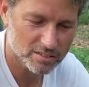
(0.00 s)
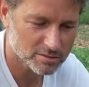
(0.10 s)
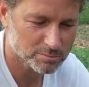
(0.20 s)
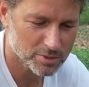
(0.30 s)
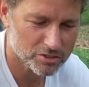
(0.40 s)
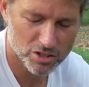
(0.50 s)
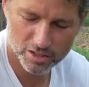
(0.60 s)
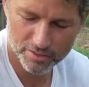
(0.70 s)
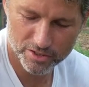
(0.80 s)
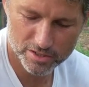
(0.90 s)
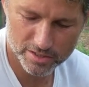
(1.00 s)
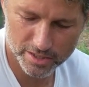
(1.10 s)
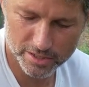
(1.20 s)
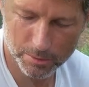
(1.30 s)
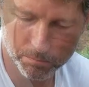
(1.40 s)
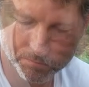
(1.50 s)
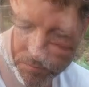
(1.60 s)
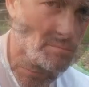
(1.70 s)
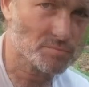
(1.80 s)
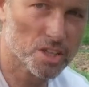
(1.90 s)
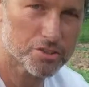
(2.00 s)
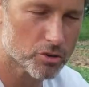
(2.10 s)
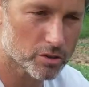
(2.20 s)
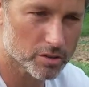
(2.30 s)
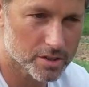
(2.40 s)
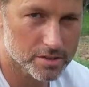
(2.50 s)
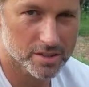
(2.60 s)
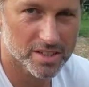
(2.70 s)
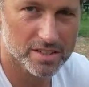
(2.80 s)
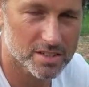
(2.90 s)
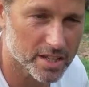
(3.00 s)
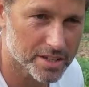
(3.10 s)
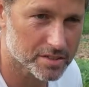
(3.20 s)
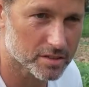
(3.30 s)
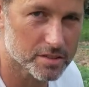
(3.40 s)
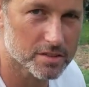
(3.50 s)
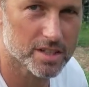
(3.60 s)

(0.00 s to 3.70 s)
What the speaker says: a chunk of this and eat it. It's odorless and it's tasteless. It's